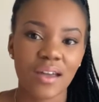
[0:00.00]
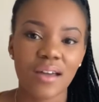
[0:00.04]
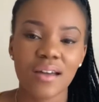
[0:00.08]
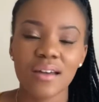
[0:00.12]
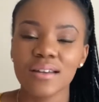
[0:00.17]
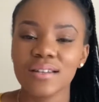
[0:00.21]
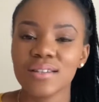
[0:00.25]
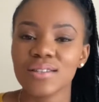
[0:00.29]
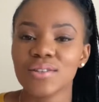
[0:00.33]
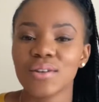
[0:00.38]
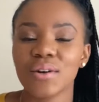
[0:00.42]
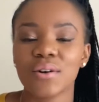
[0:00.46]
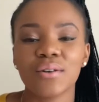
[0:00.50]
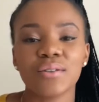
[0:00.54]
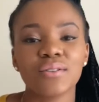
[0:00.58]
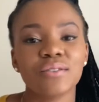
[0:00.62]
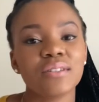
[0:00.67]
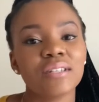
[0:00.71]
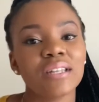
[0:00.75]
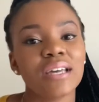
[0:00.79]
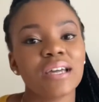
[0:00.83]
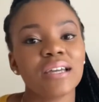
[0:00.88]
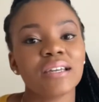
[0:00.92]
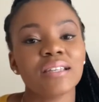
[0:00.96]
So
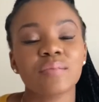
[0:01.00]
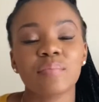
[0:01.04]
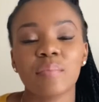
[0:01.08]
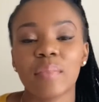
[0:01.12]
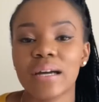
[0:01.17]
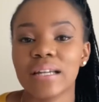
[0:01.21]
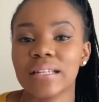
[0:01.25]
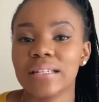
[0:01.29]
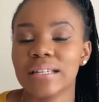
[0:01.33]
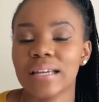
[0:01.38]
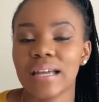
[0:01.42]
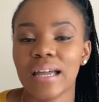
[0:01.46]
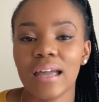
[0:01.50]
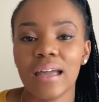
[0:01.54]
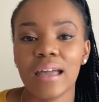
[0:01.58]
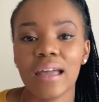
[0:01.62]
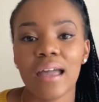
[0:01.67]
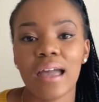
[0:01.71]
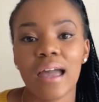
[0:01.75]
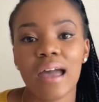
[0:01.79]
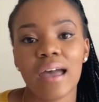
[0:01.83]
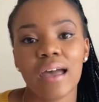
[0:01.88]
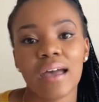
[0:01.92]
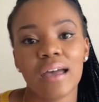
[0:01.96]
today is
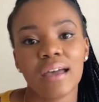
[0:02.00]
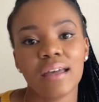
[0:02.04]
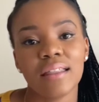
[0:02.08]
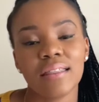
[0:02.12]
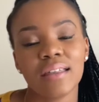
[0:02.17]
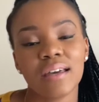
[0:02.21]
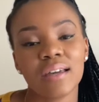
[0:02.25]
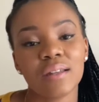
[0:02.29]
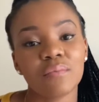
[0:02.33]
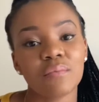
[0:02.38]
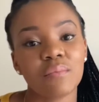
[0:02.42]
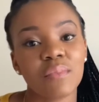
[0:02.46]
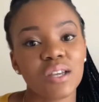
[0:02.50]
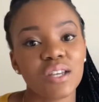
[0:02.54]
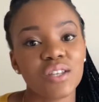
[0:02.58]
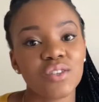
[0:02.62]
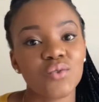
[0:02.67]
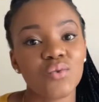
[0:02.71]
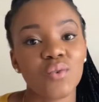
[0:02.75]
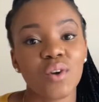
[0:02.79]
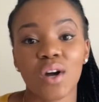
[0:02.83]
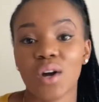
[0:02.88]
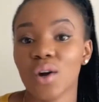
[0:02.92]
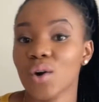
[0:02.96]
Monday, and that means
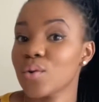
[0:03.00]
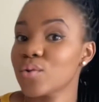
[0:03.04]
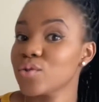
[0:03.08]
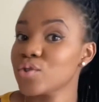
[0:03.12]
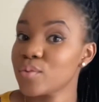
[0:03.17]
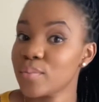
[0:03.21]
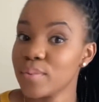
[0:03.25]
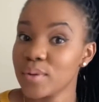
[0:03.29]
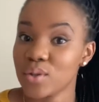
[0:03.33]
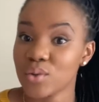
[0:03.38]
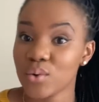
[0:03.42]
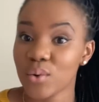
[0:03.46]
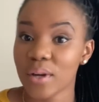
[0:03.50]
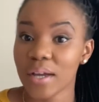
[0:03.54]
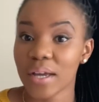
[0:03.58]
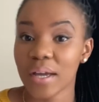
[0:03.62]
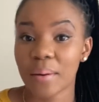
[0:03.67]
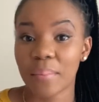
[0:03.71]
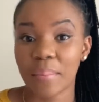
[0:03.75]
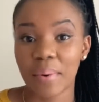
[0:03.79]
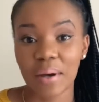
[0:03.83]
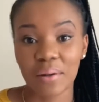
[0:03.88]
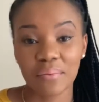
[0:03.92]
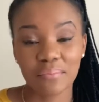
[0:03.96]
we are going to be talking
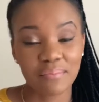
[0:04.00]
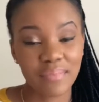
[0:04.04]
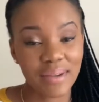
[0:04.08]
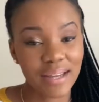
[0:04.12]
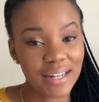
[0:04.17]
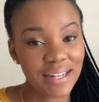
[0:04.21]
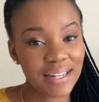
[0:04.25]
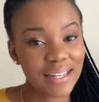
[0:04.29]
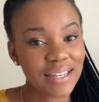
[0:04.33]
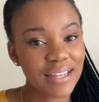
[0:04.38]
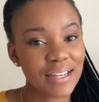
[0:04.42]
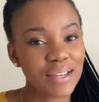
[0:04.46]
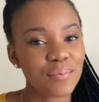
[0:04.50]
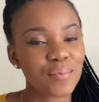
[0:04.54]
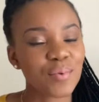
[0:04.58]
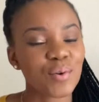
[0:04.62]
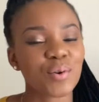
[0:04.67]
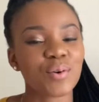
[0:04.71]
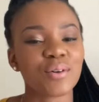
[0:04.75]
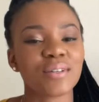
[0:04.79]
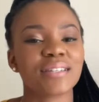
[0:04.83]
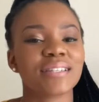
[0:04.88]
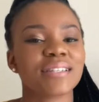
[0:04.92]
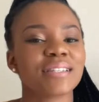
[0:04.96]
about money
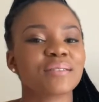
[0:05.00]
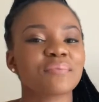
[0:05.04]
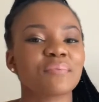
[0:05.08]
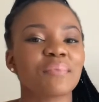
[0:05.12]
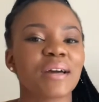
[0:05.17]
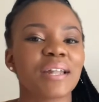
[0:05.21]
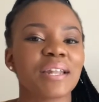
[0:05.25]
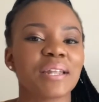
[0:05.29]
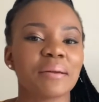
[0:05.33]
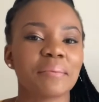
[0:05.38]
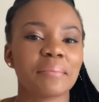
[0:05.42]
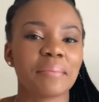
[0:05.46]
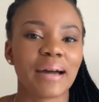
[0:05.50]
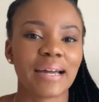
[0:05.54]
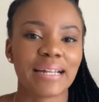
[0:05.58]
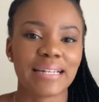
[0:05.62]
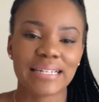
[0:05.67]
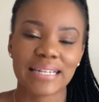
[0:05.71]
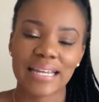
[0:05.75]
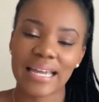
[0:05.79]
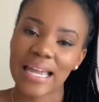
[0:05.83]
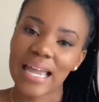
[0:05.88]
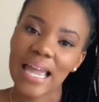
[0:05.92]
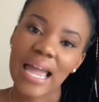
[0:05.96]
because it's Money,
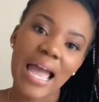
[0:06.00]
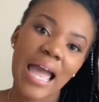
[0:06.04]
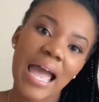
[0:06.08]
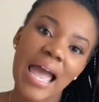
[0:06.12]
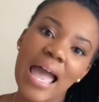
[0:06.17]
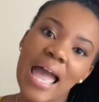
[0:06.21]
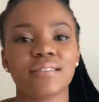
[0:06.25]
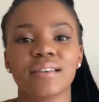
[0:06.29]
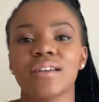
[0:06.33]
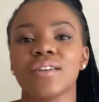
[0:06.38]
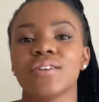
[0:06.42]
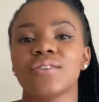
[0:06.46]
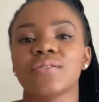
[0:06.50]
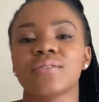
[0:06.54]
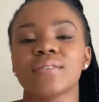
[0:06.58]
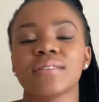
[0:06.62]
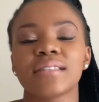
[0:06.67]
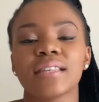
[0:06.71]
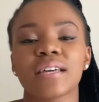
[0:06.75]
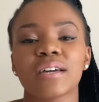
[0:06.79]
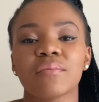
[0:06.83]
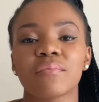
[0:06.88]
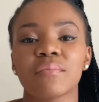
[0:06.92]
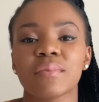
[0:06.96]
a new
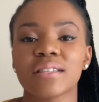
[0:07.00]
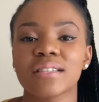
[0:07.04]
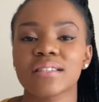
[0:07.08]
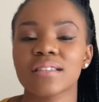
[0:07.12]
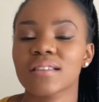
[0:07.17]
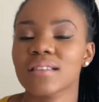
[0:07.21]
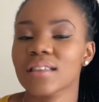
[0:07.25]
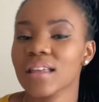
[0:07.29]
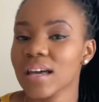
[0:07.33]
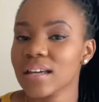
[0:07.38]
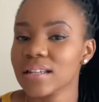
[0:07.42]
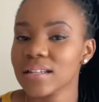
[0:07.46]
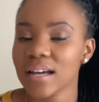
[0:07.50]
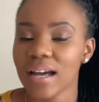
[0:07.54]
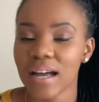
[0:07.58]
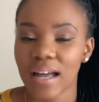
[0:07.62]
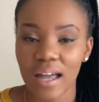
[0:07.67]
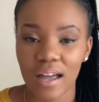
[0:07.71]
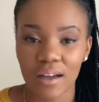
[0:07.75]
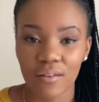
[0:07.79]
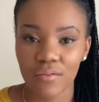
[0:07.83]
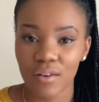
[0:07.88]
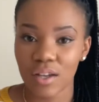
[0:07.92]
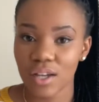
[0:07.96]
segment that I
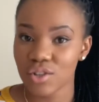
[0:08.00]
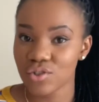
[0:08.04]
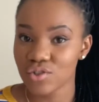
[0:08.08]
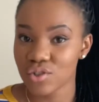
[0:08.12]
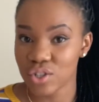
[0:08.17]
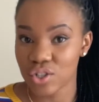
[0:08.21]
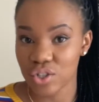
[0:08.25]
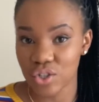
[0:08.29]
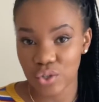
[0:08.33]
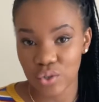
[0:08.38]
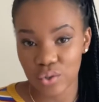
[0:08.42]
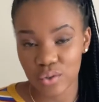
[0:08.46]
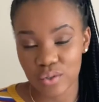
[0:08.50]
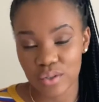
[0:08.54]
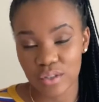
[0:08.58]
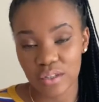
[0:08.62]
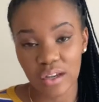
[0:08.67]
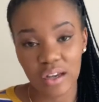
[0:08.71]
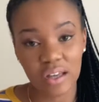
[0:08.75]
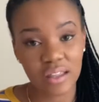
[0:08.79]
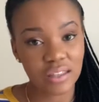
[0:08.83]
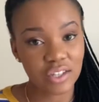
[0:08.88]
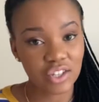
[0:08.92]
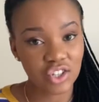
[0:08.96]
have introduced
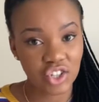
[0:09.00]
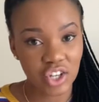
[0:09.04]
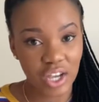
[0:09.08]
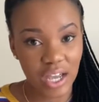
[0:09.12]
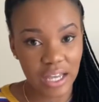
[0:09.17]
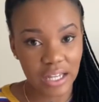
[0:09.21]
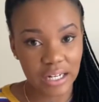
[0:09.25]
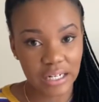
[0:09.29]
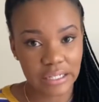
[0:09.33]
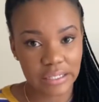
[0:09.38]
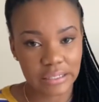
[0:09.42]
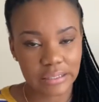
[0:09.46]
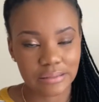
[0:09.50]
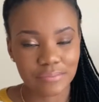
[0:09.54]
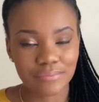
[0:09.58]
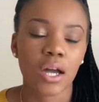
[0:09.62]
on the channel.